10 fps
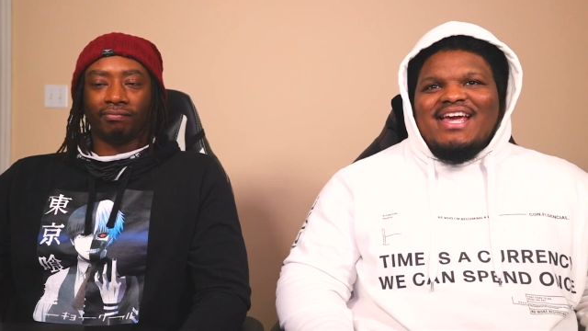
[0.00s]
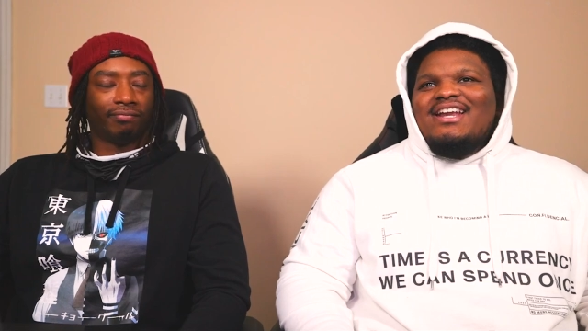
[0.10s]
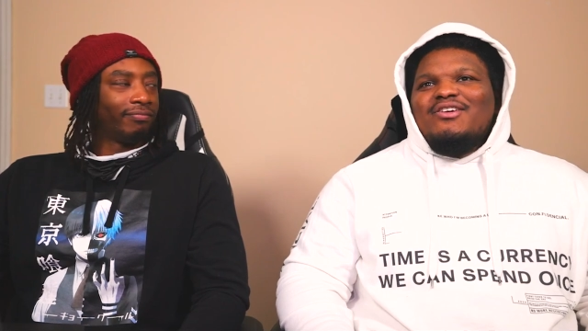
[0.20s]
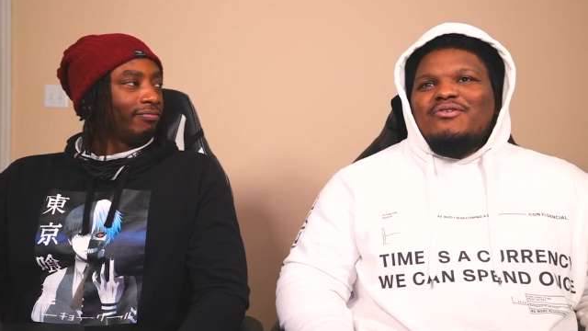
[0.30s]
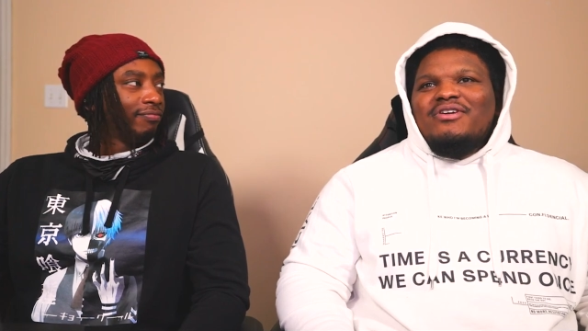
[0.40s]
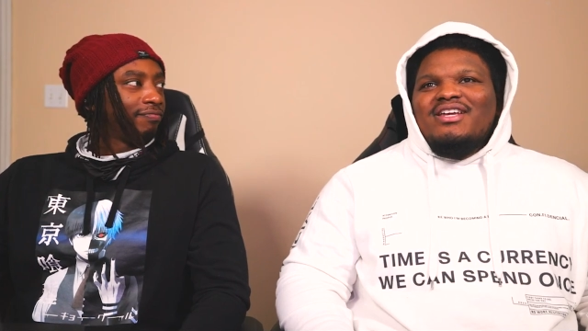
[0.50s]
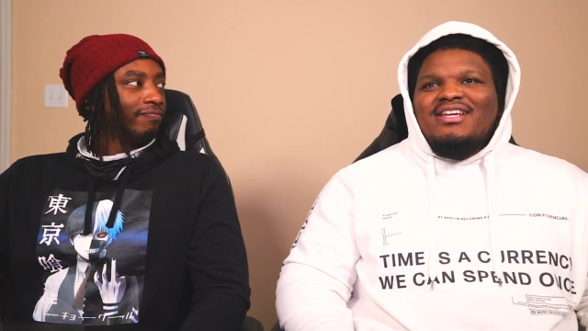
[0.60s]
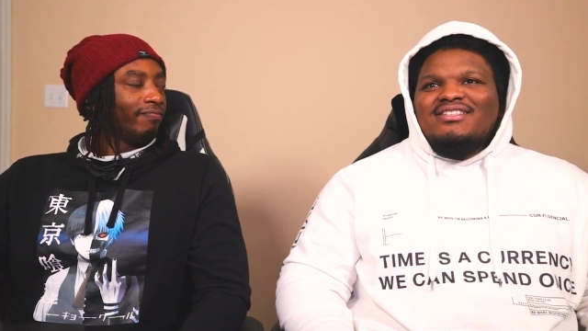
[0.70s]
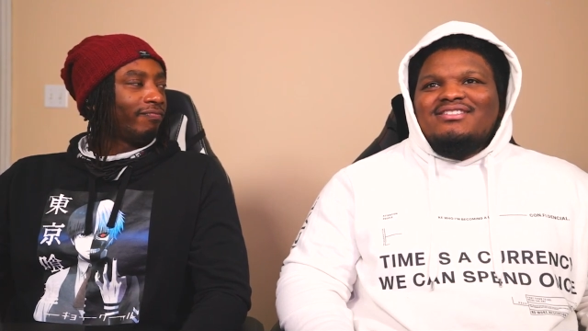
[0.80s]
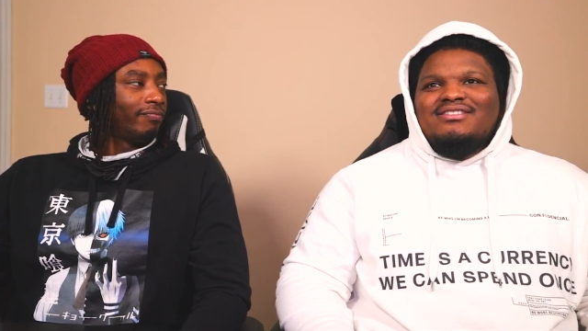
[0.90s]
Speaker 1: category,
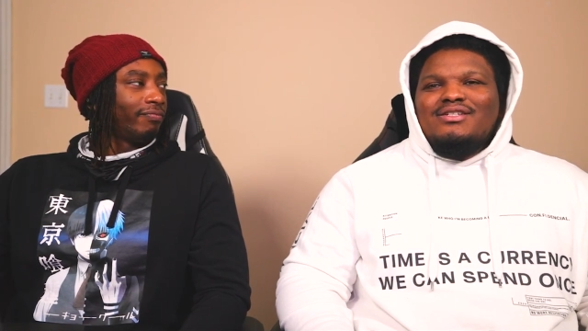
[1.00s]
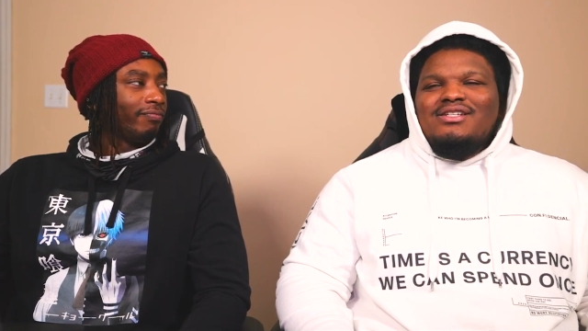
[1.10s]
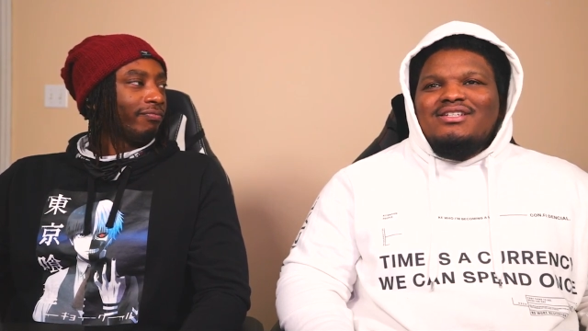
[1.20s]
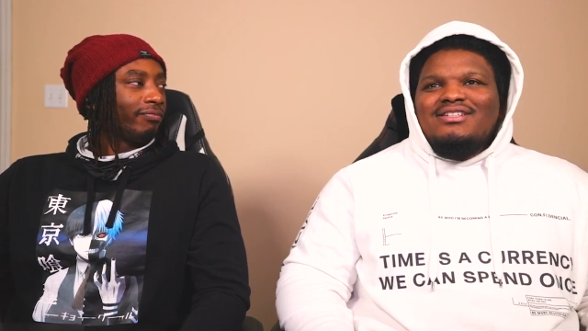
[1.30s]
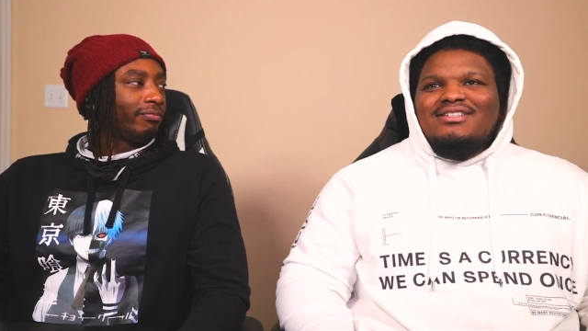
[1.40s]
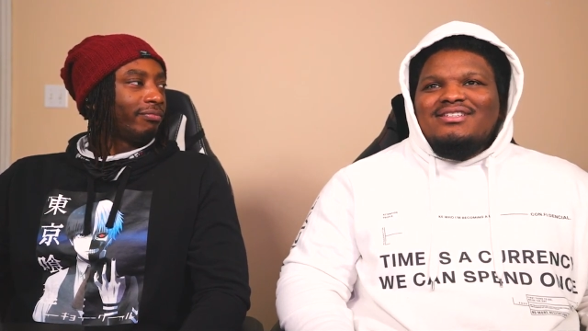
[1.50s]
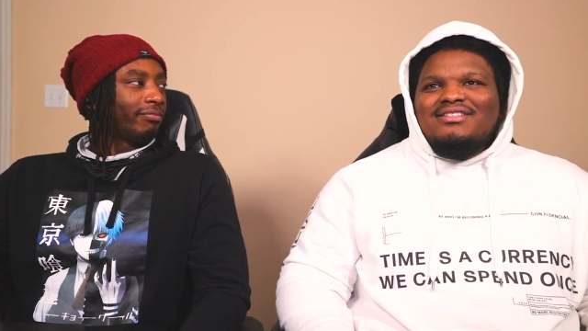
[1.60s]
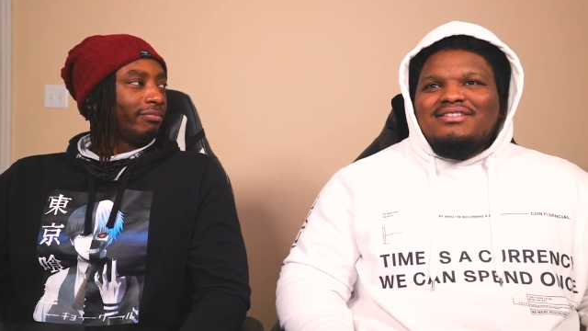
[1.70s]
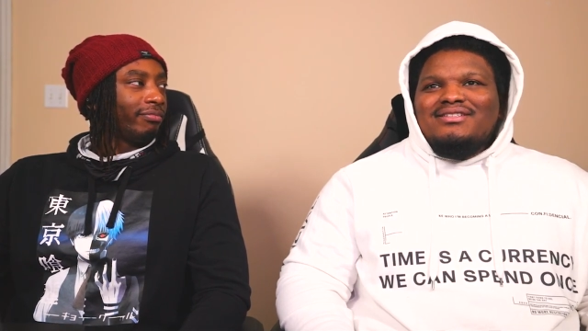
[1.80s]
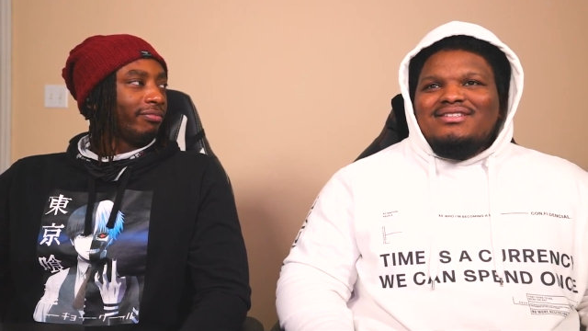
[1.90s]
it's
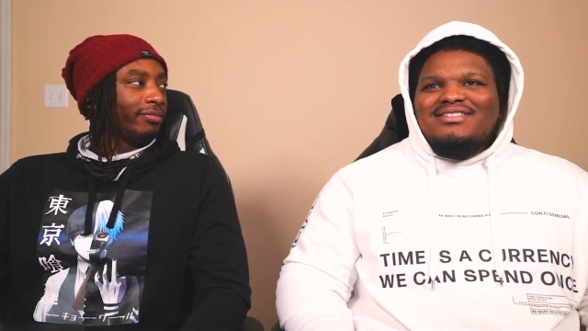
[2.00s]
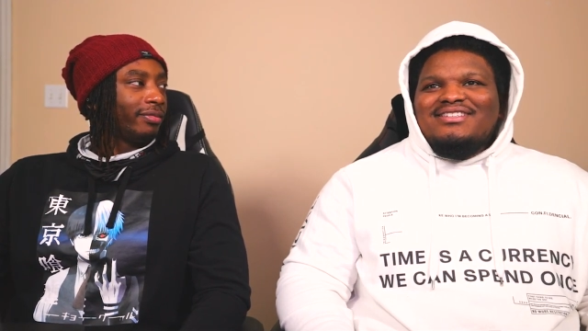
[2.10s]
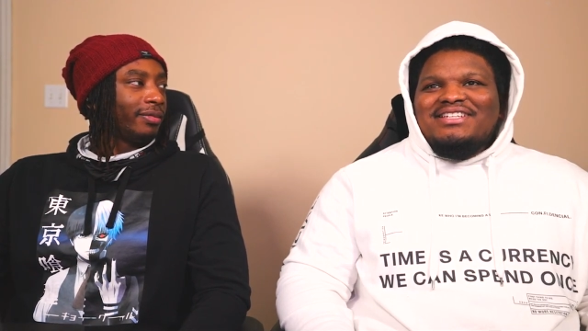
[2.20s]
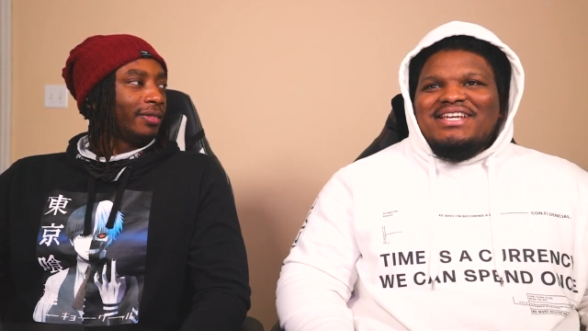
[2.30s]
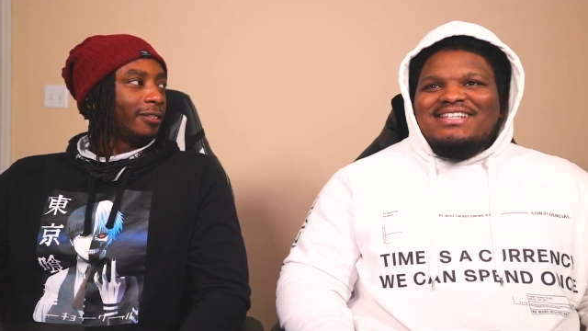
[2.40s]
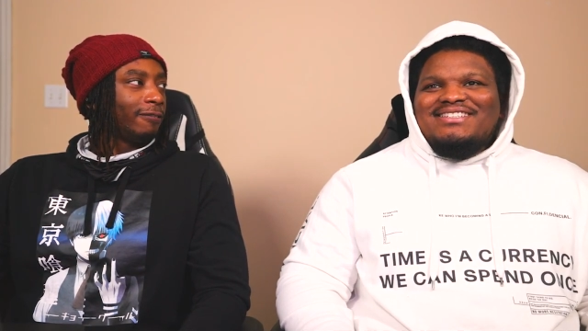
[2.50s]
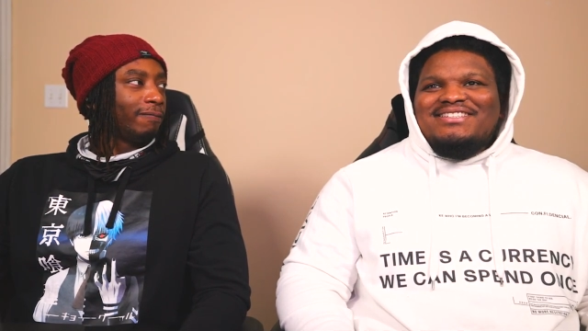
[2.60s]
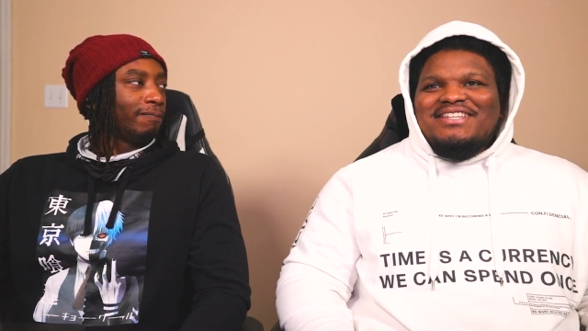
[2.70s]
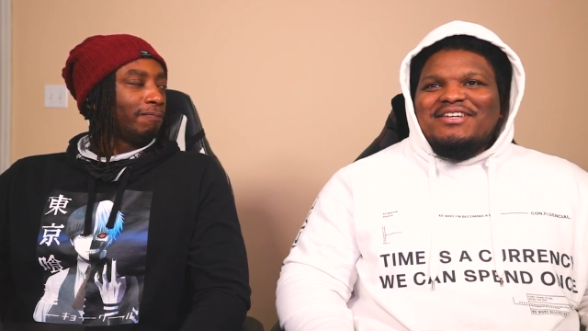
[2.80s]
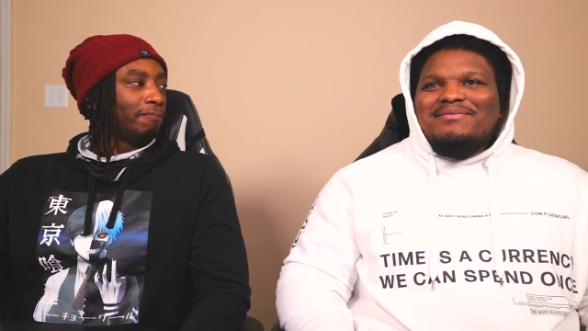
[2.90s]

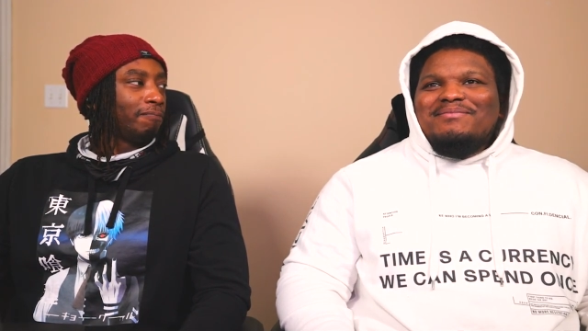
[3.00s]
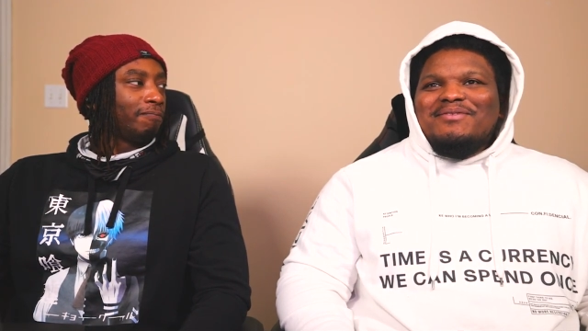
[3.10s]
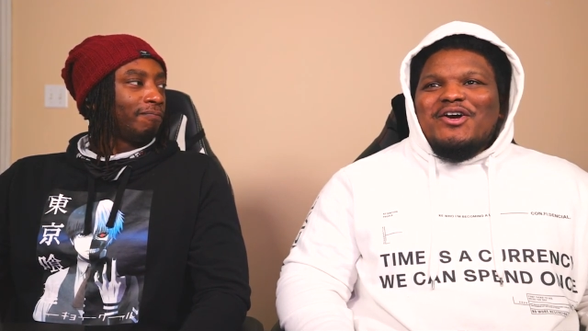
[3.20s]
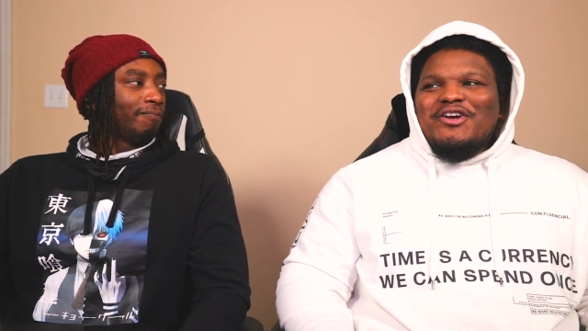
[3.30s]
it's them